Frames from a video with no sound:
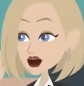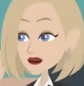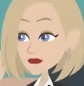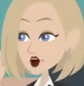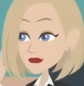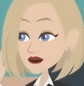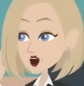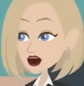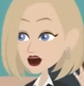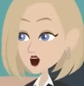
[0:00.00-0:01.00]
eat and
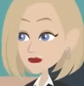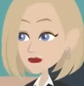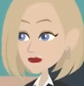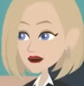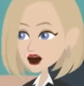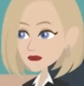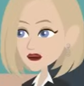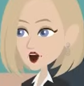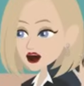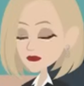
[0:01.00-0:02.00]
making as many
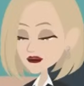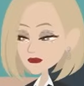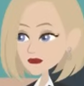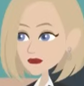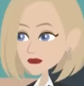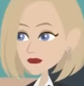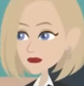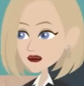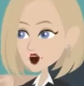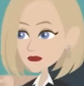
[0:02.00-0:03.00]
questions and negatives
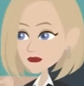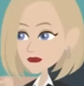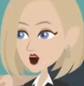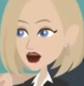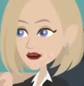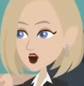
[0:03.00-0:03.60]
as possible.